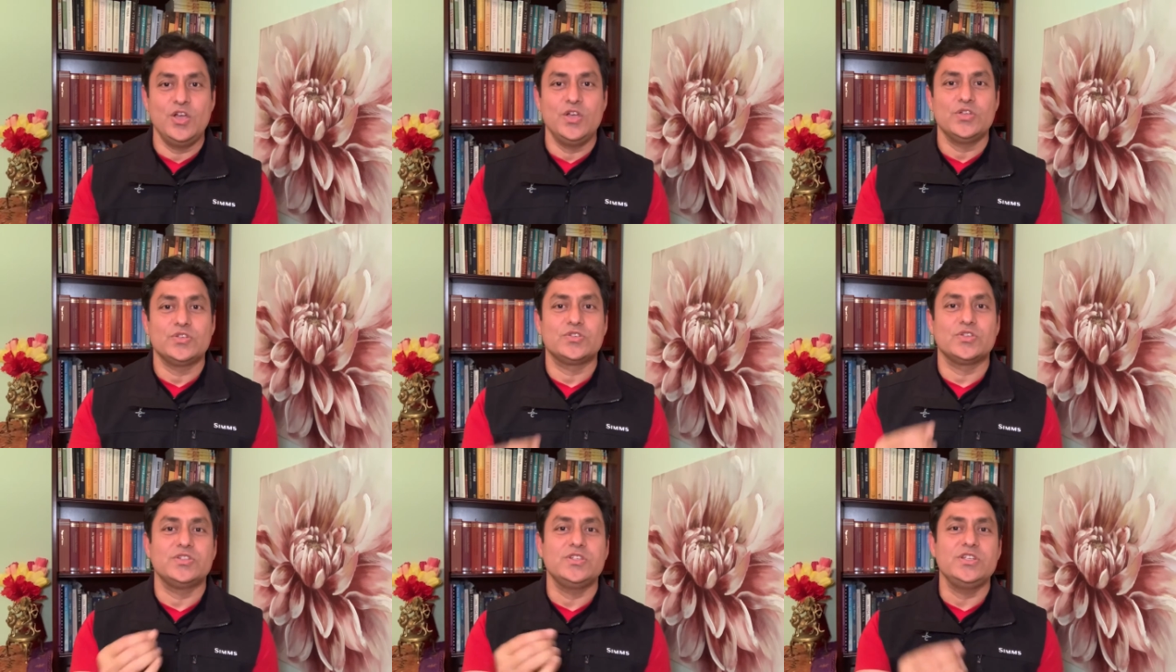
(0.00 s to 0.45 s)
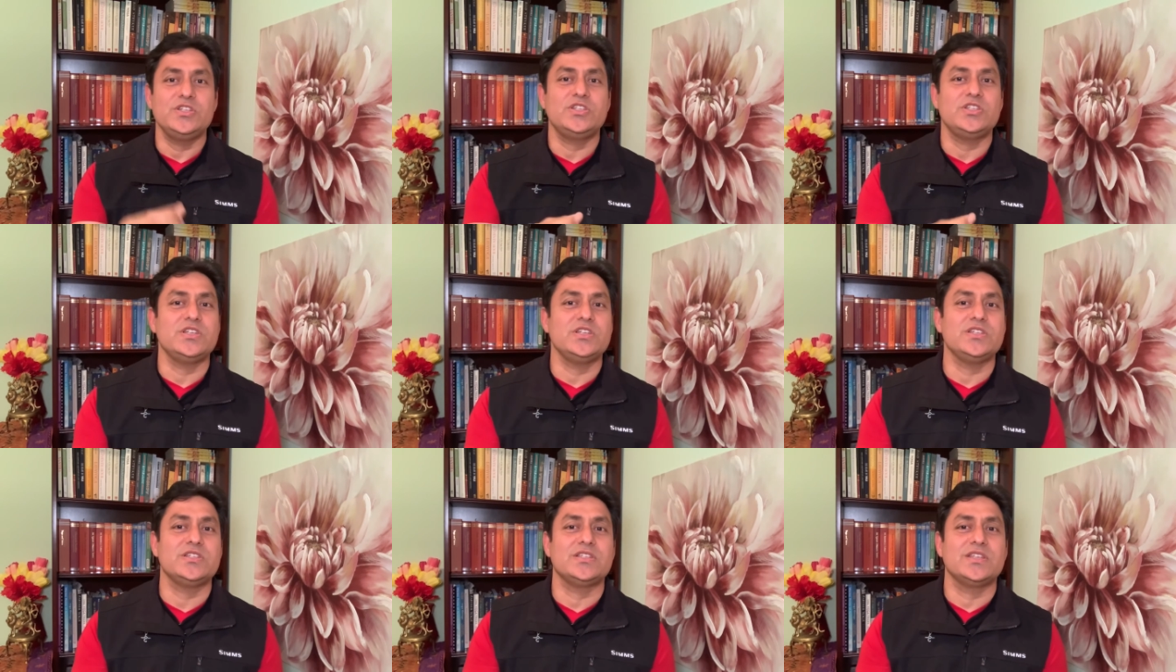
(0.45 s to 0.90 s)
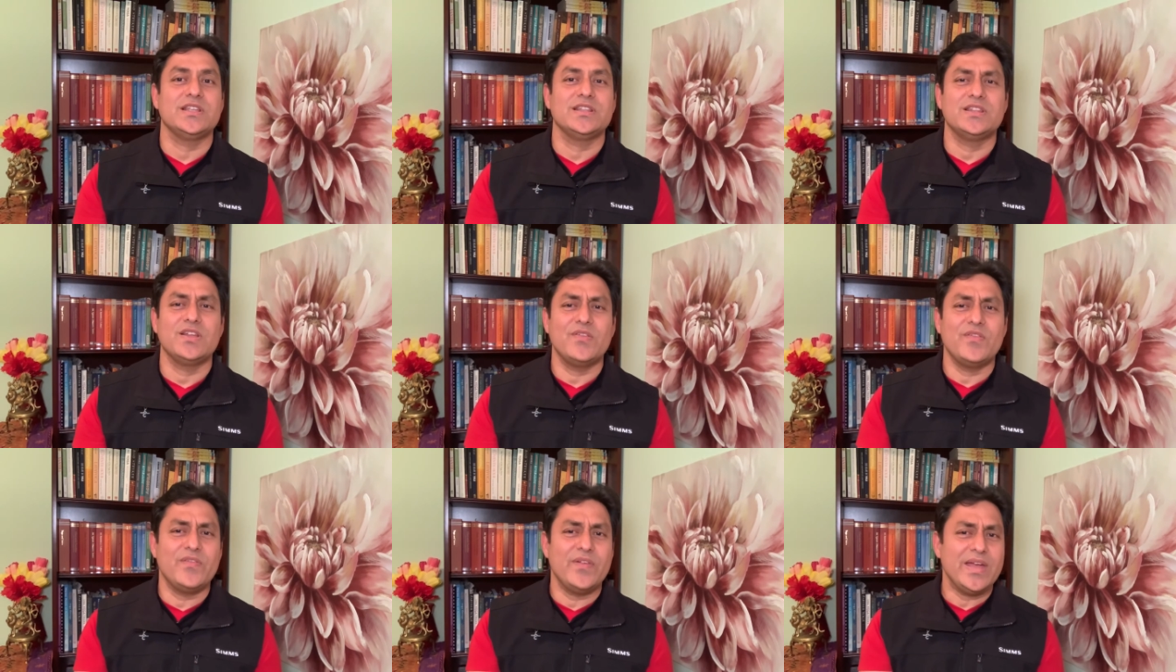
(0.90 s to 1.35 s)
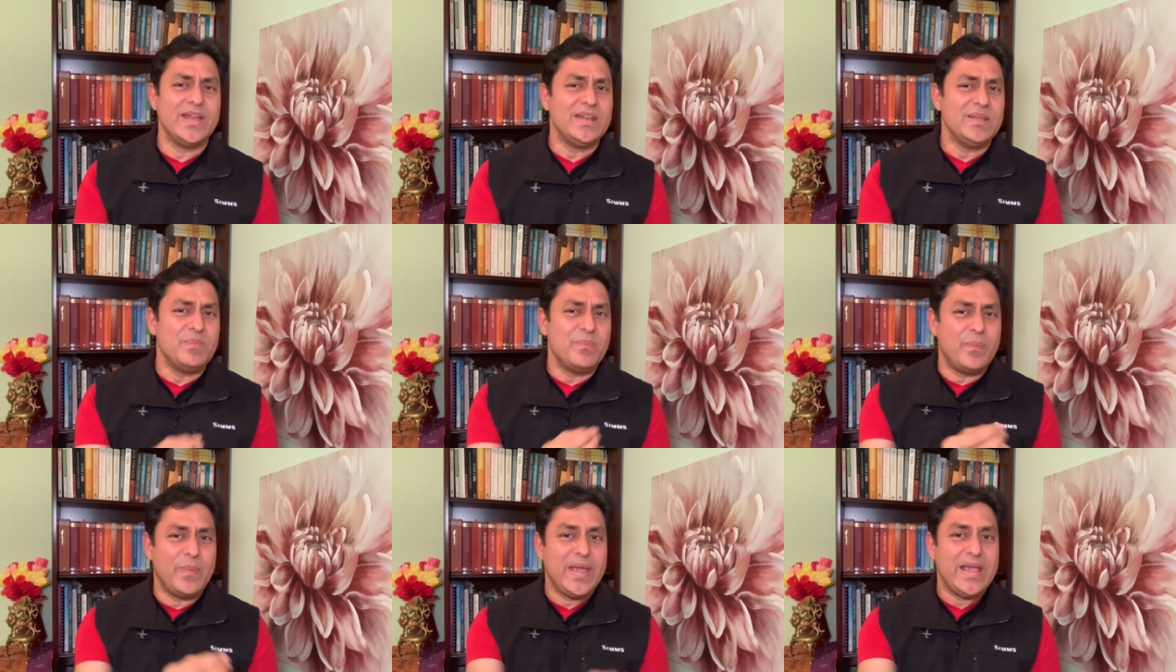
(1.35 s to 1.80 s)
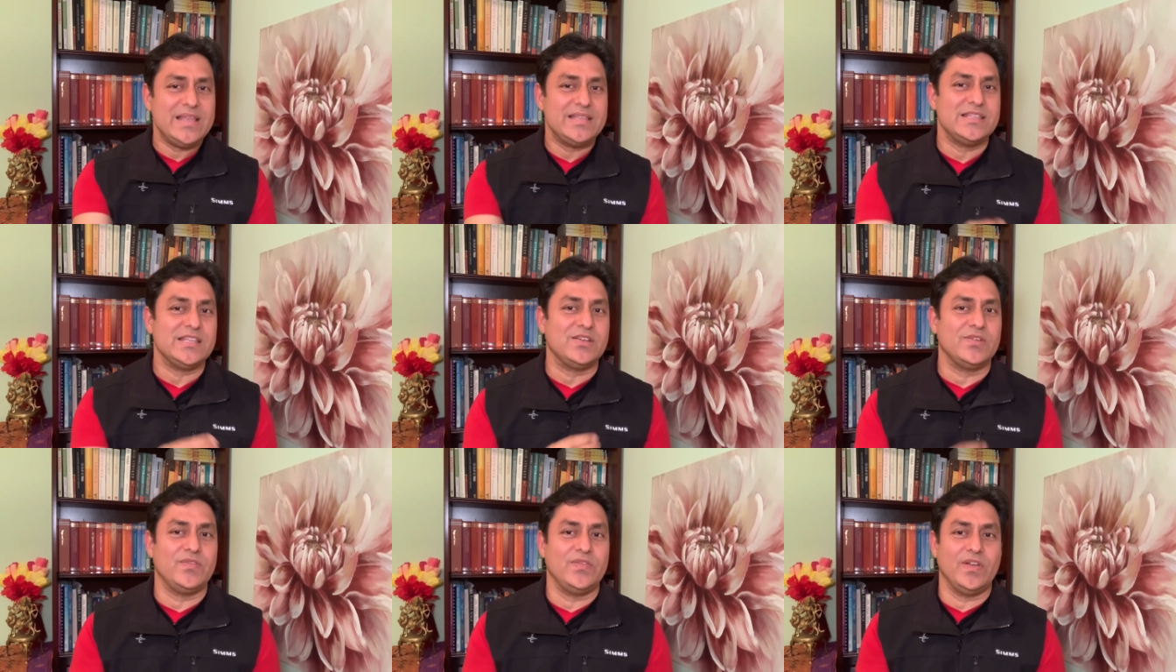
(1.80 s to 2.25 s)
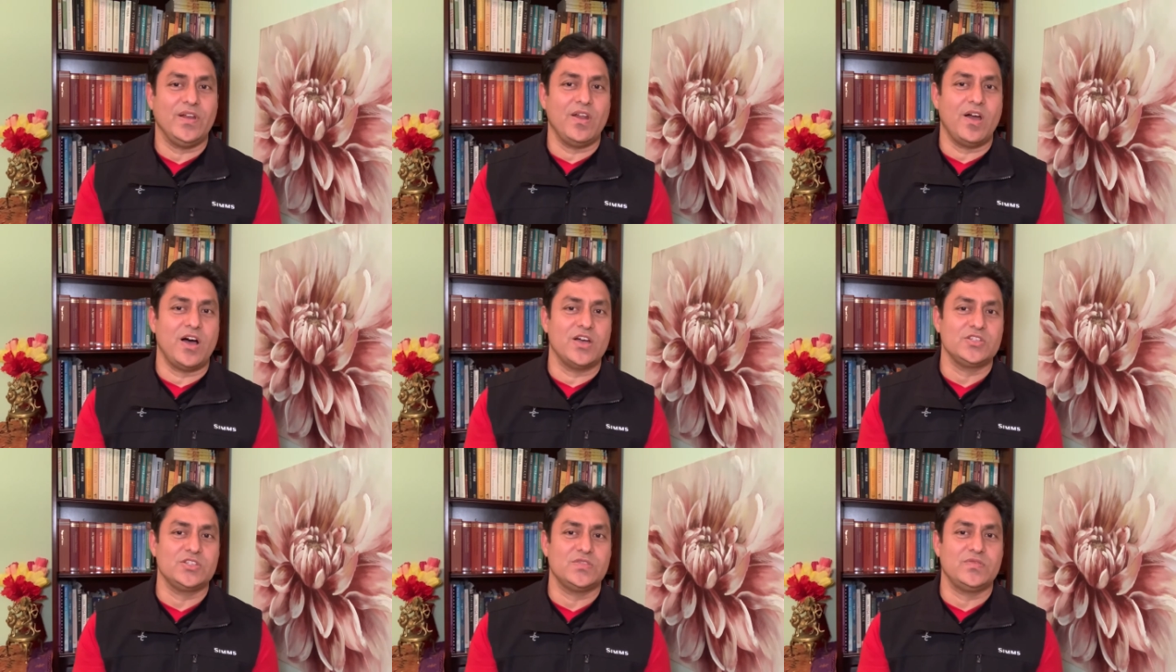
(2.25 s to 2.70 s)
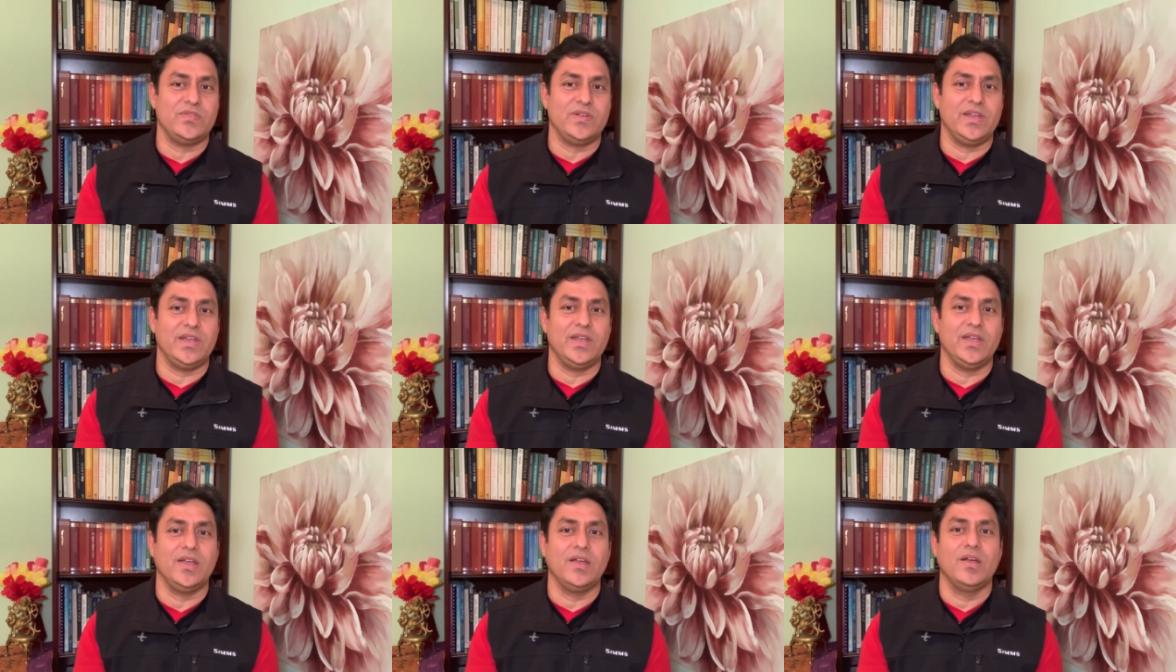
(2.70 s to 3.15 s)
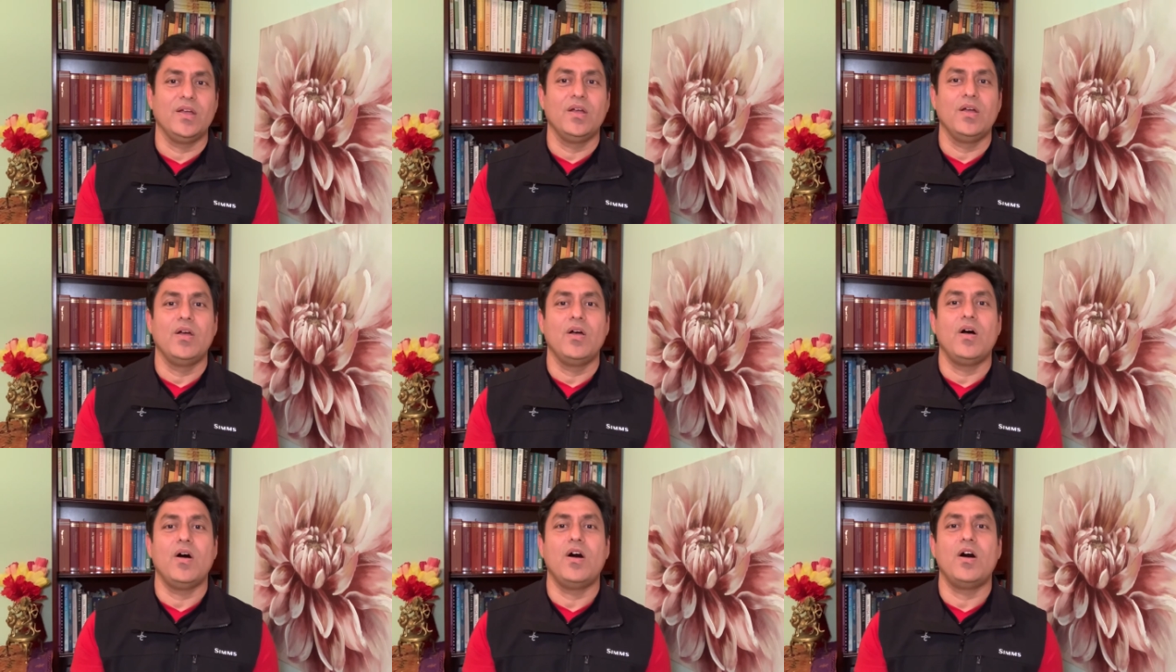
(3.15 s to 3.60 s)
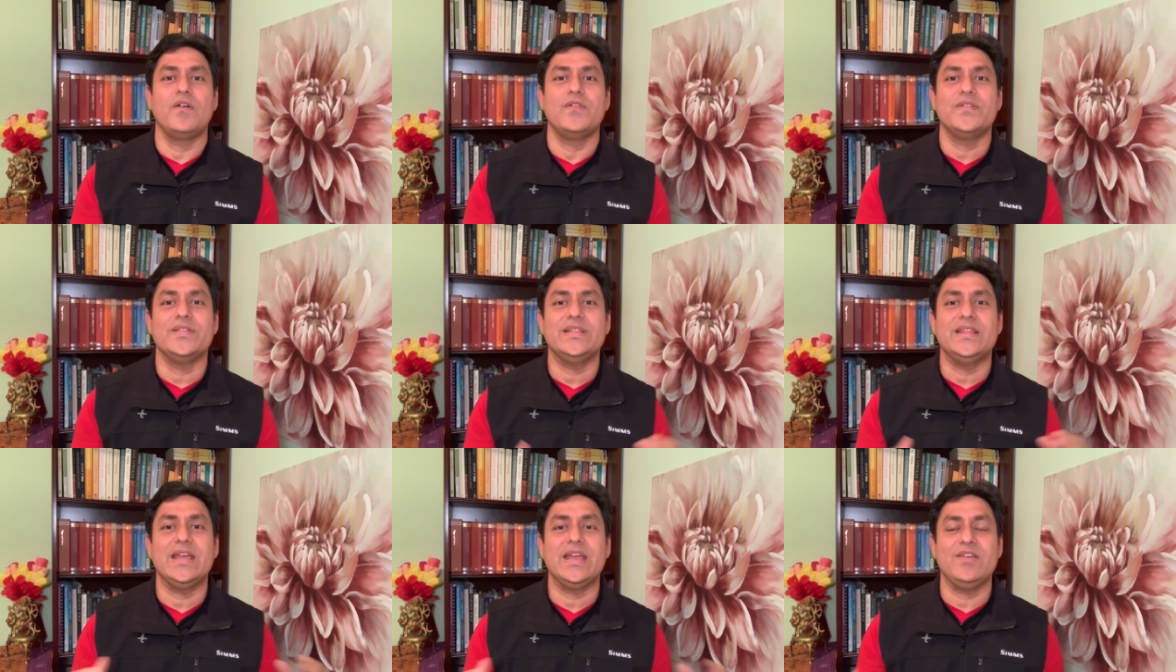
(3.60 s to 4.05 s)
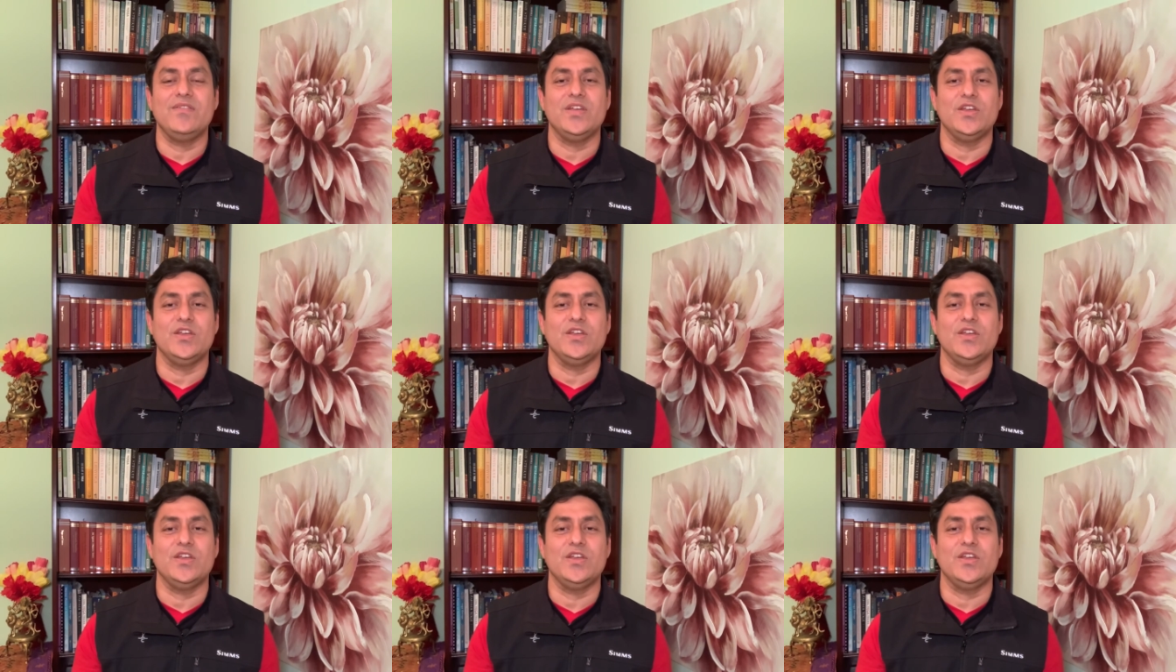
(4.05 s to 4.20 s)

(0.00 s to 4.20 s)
So this is the very basic philosophy of Devi